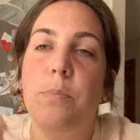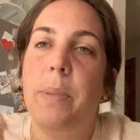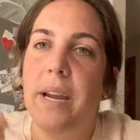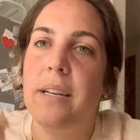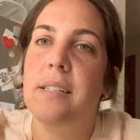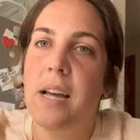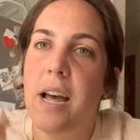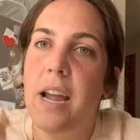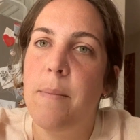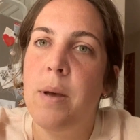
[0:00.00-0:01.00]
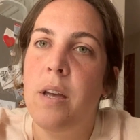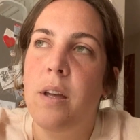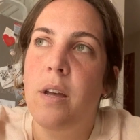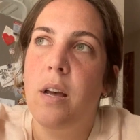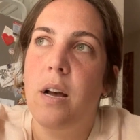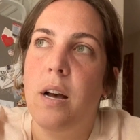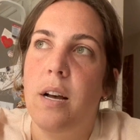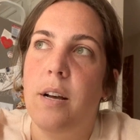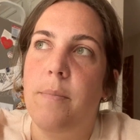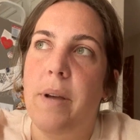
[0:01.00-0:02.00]
PickTime
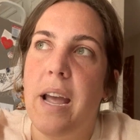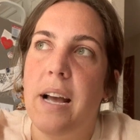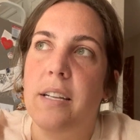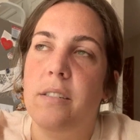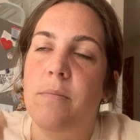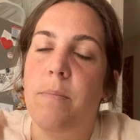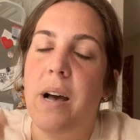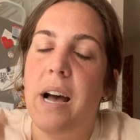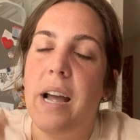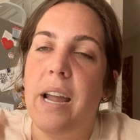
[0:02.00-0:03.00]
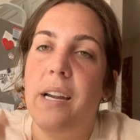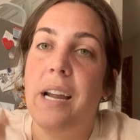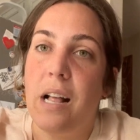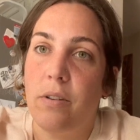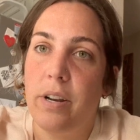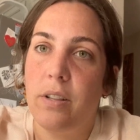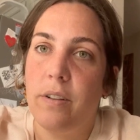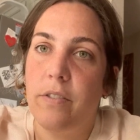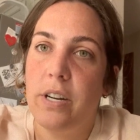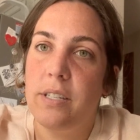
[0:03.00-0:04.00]
as my gallery
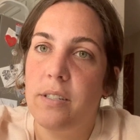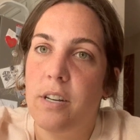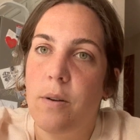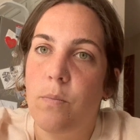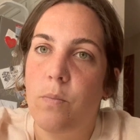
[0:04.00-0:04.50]
delivery system,